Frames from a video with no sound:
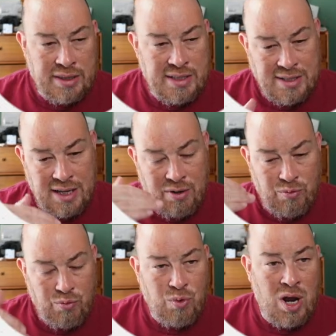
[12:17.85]
These kind of
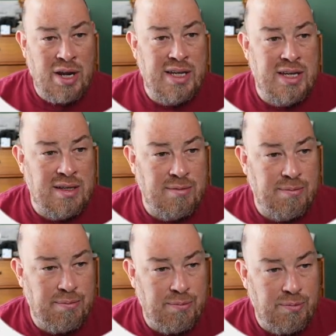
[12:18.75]
rocky.
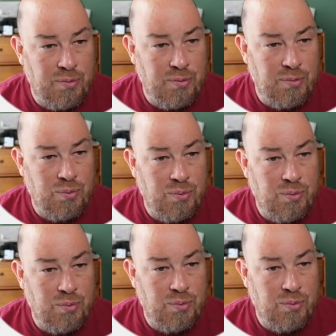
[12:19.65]
What
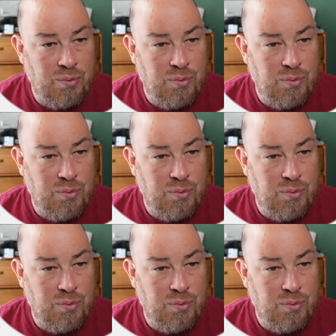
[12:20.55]
I was looking at,